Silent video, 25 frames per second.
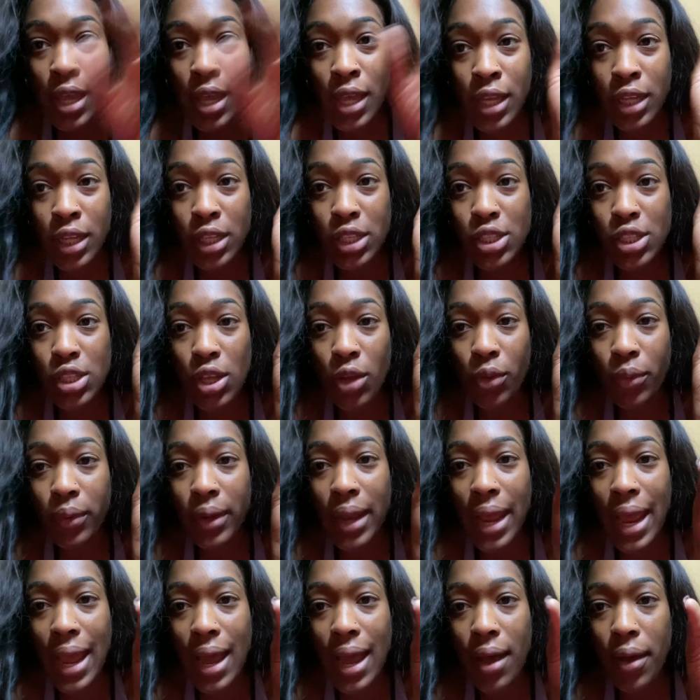So
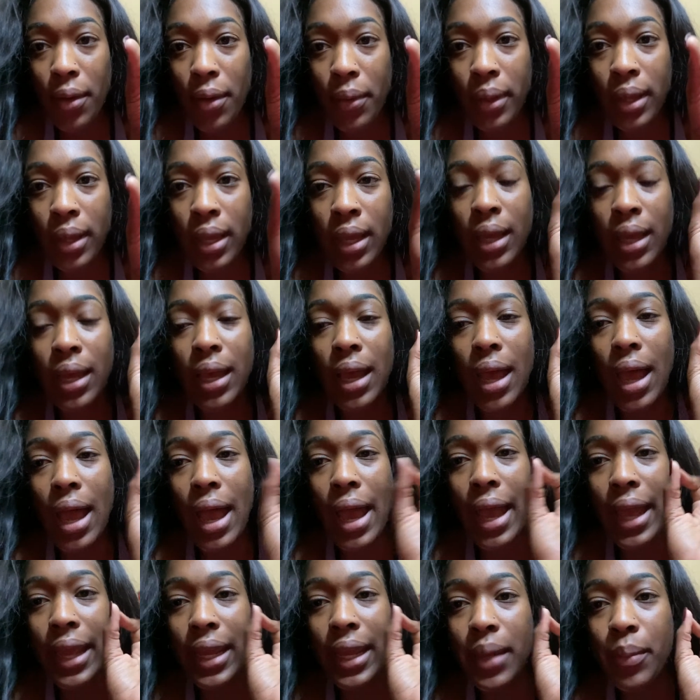now
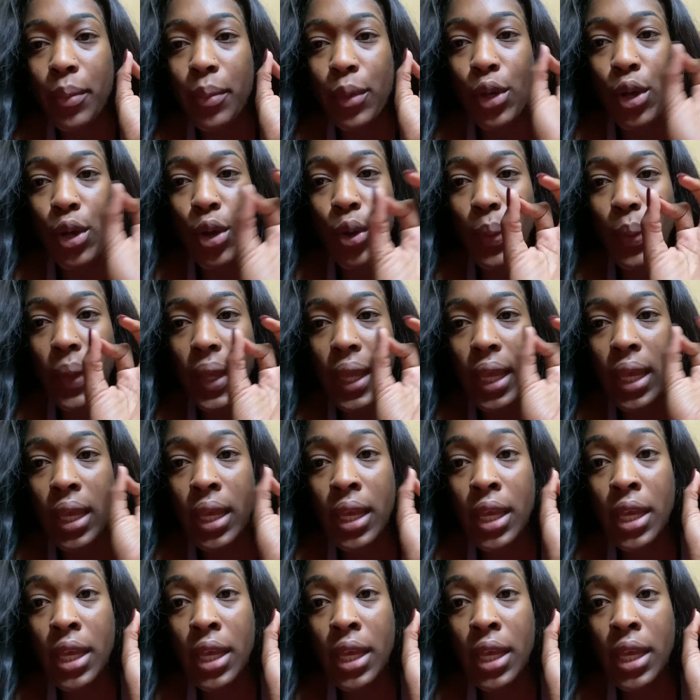I am going